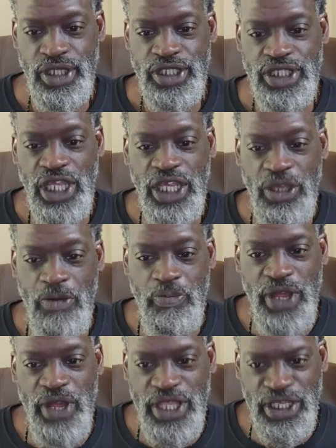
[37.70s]
Take your
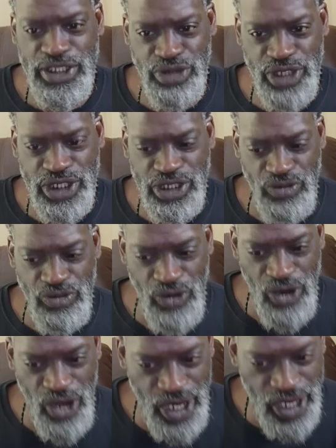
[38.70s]
breath and drink some
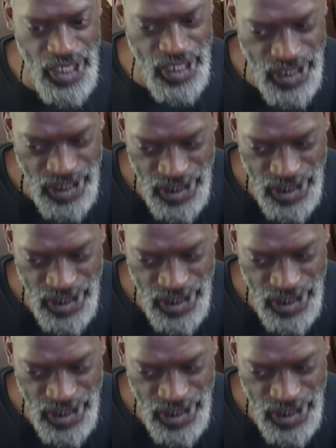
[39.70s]
water.